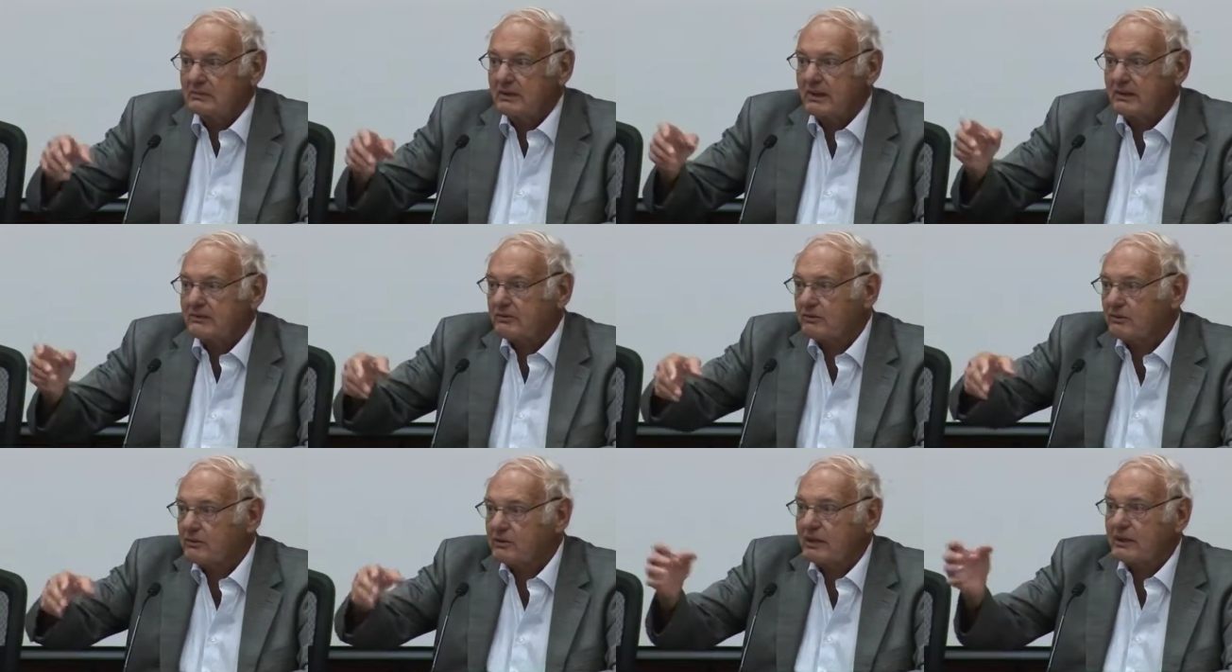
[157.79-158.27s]

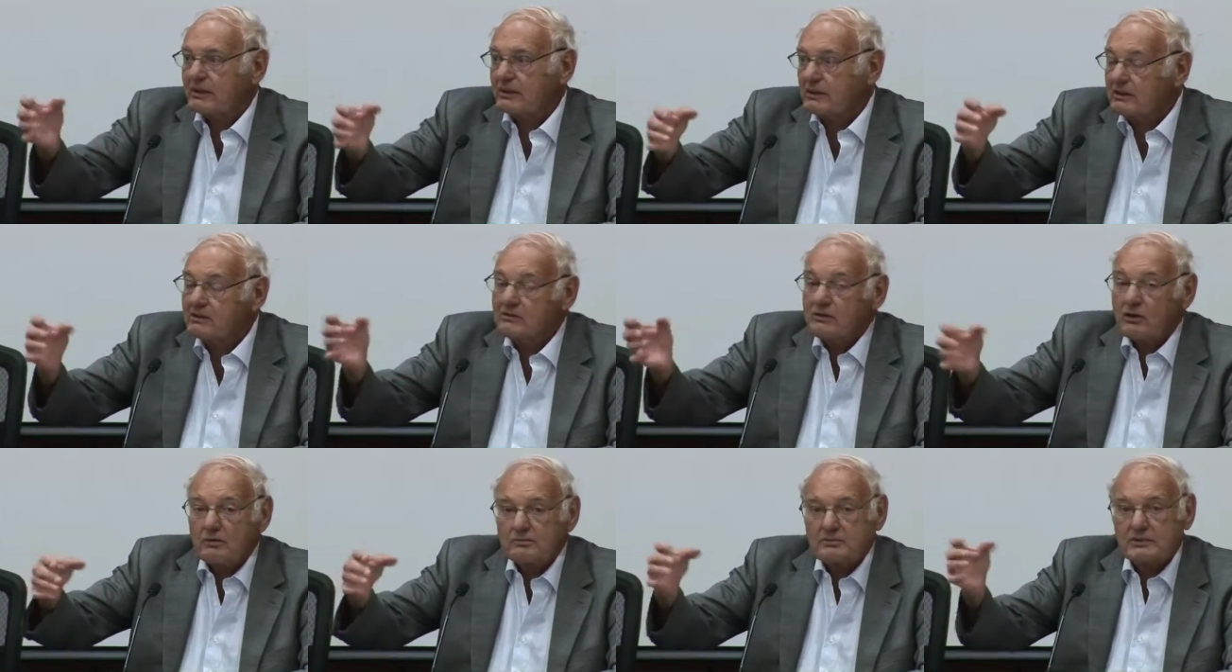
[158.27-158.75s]
yes, you can
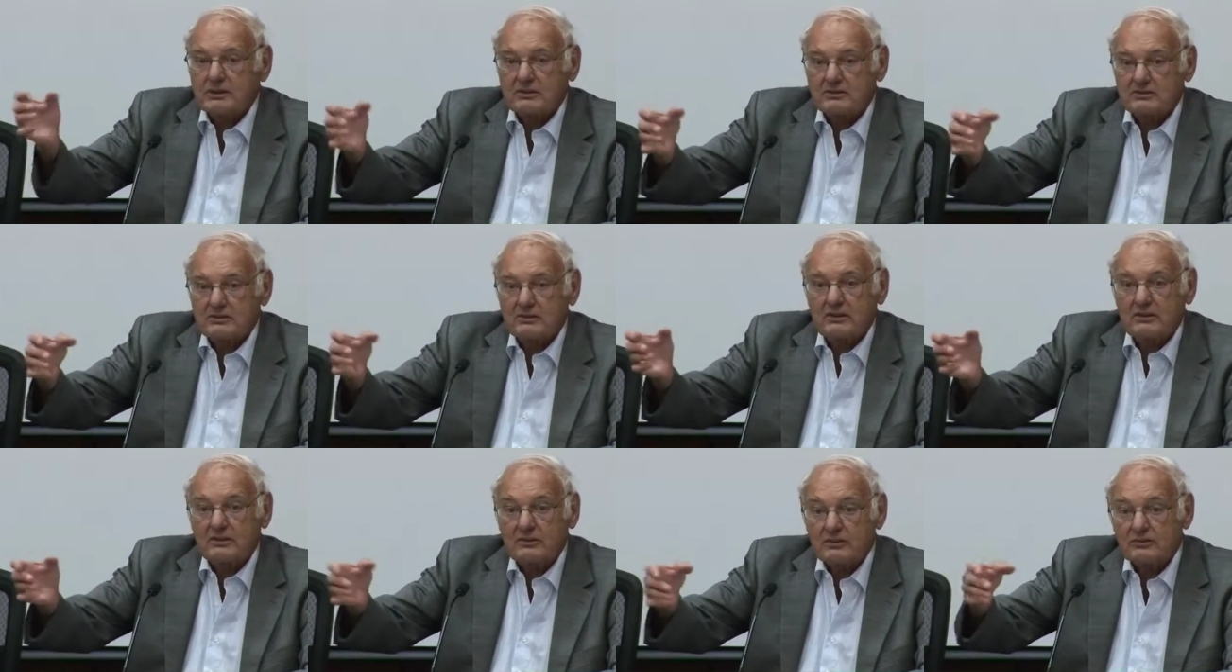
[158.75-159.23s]
interpret
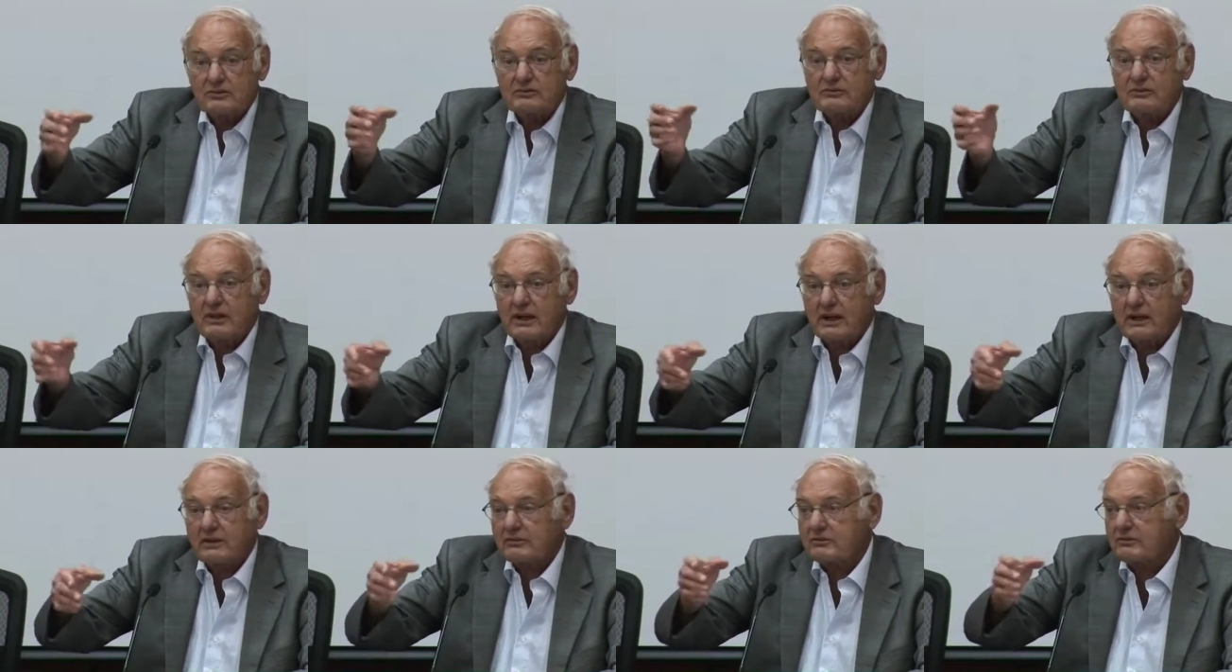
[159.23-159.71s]
the
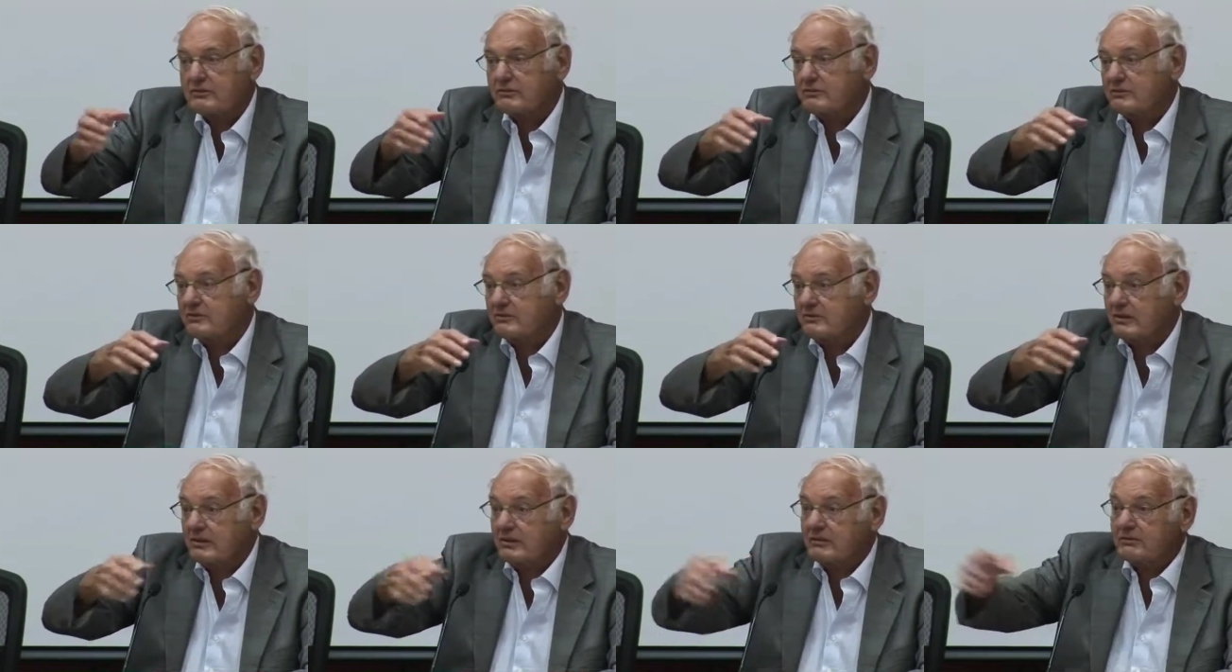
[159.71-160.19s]
history as
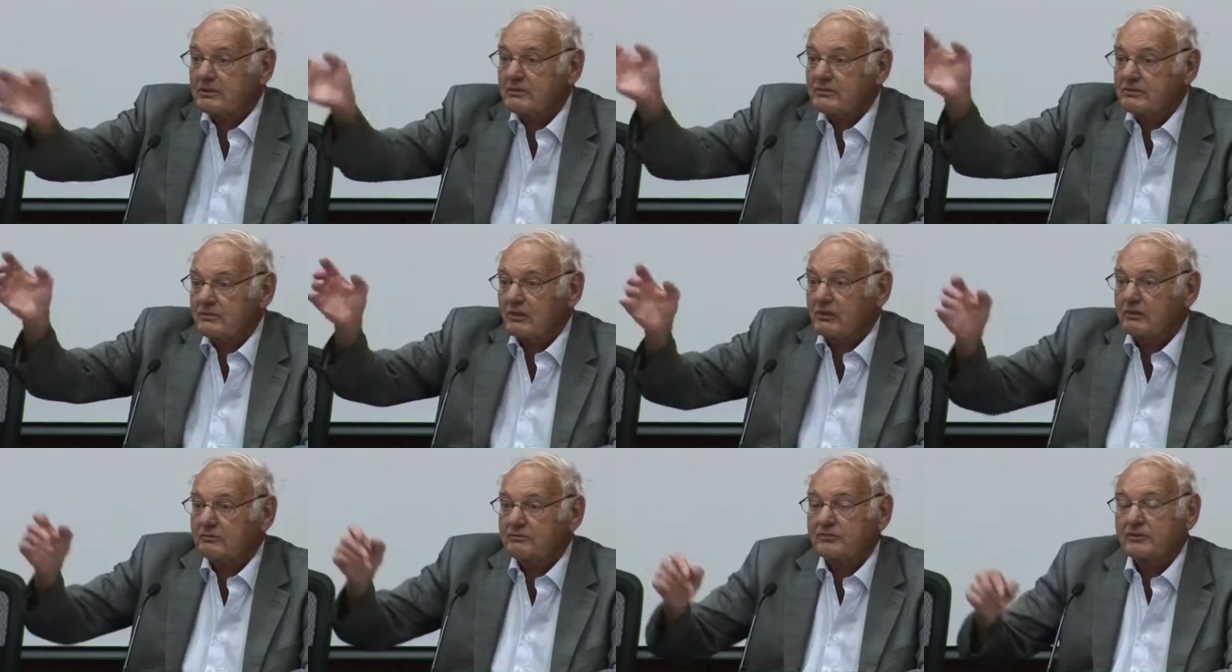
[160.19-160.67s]
a
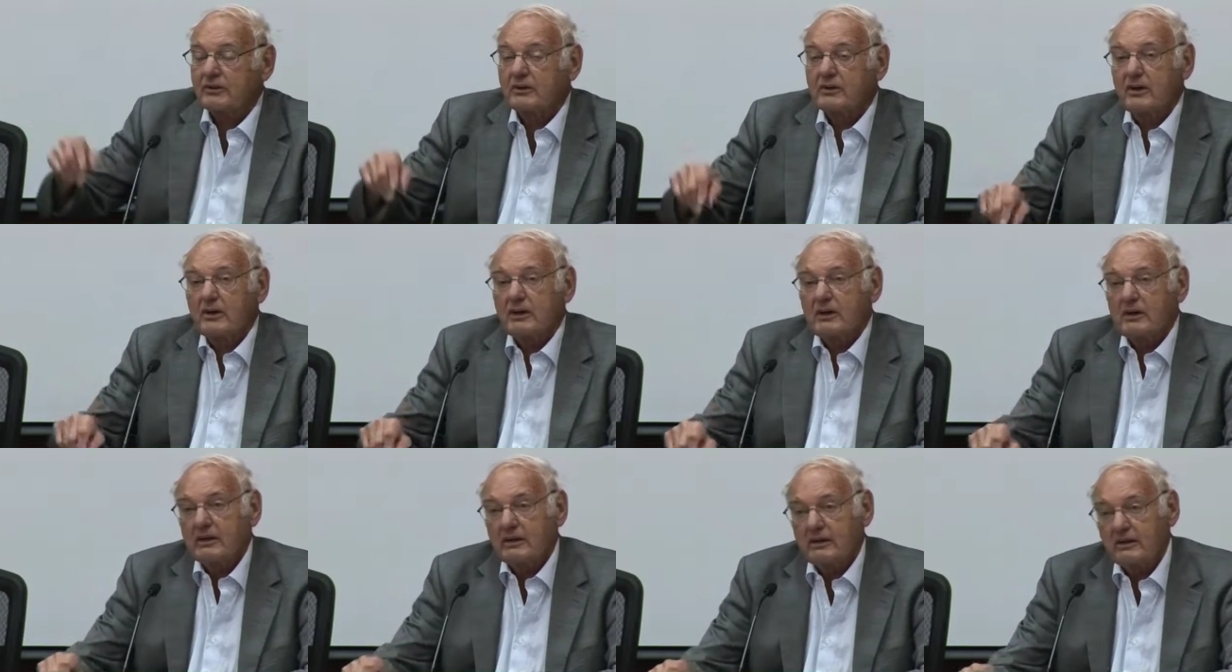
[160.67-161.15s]
sequence of
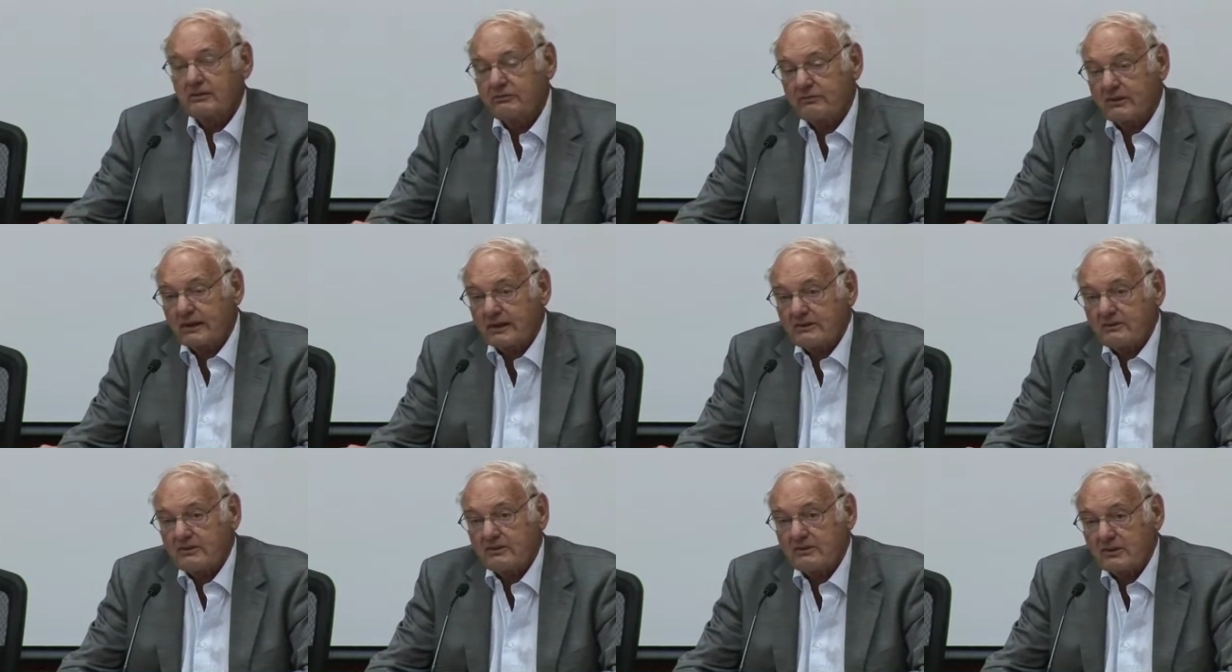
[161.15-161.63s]

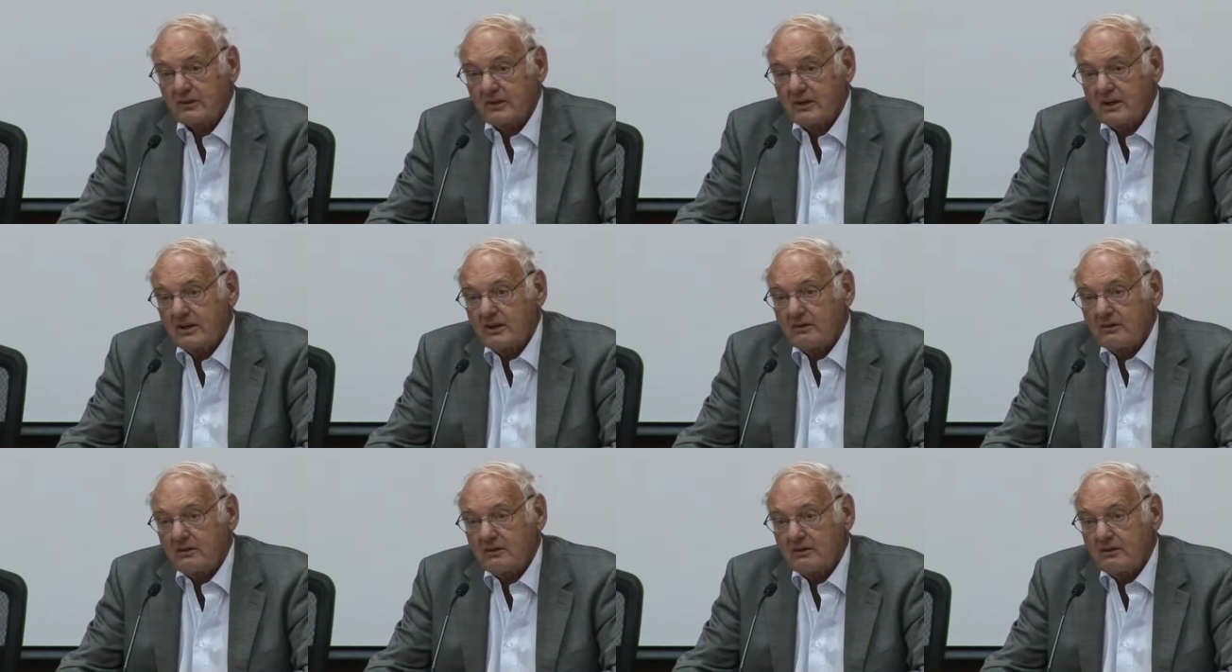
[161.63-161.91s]
events,